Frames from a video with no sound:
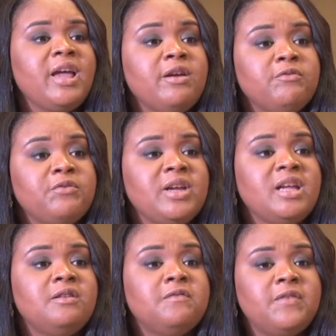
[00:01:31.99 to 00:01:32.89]
Every
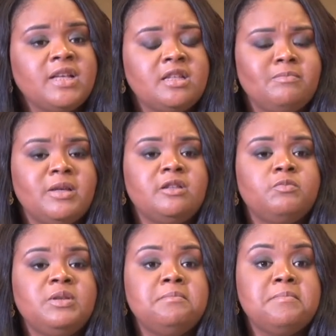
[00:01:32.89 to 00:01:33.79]
investment
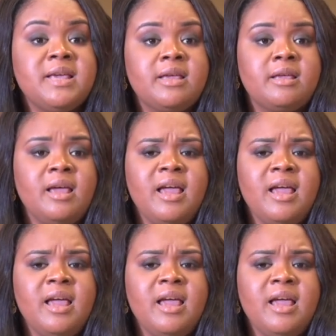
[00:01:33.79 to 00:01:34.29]
we make,